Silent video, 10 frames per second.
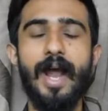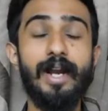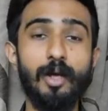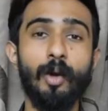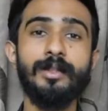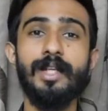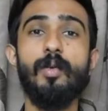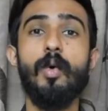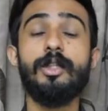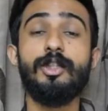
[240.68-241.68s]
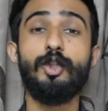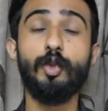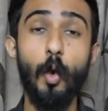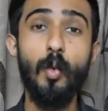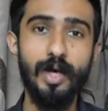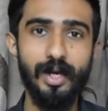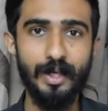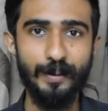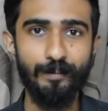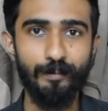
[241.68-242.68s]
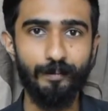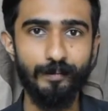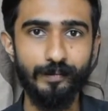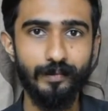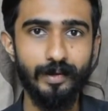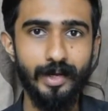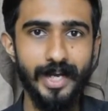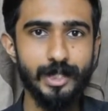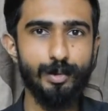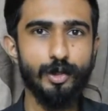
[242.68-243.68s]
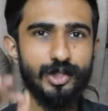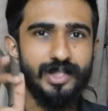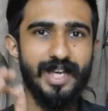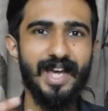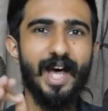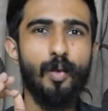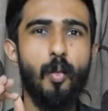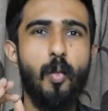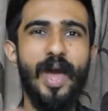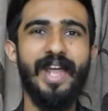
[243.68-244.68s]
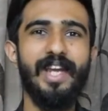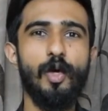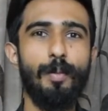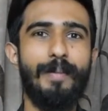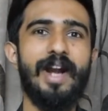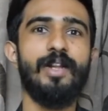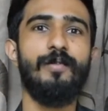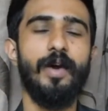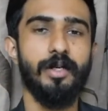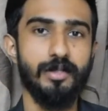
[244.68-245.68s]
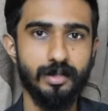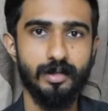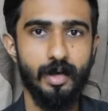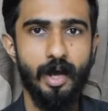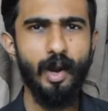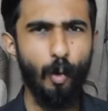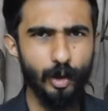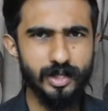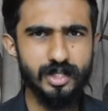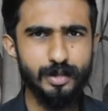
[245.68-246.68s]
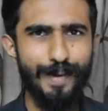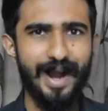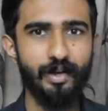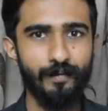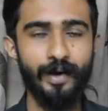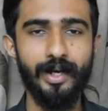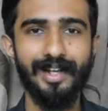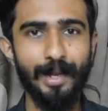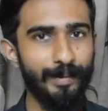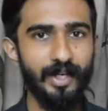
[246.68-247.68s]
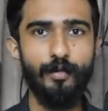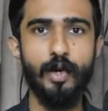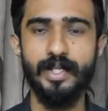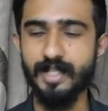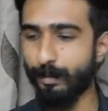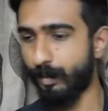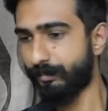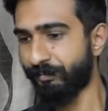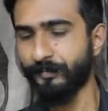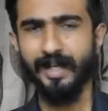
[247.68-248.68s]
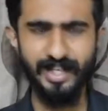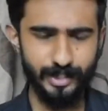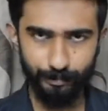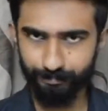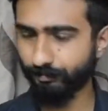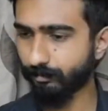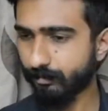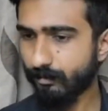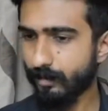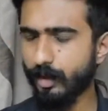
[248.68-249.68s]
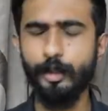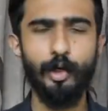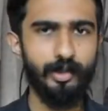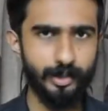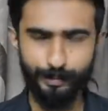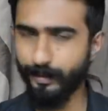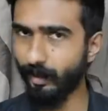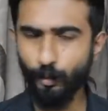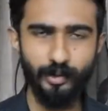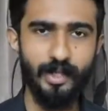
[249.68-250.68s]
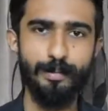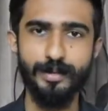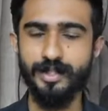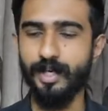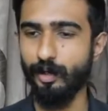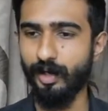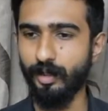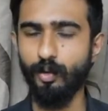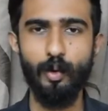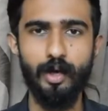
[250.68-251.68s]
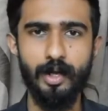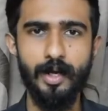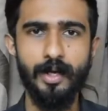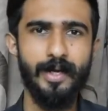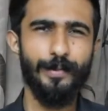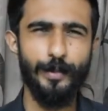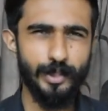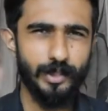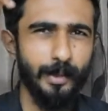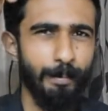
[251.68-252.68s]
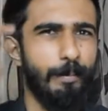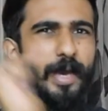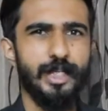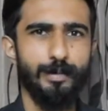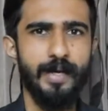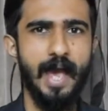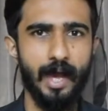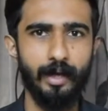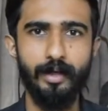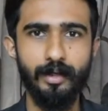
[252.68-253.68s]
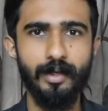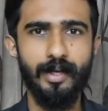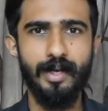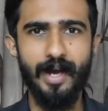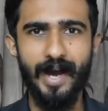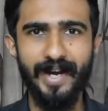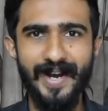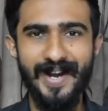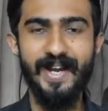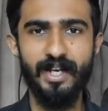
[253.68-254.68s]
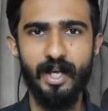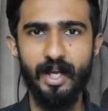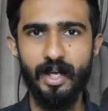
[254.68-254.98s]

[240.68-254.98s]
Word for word: and counseling work so well is because they are very good pattern finders. Now, what is this pattern finding? Let me give you an example. Let's say you're speaking to a therapist and you're like, you know what, this thing makes me angry. I hate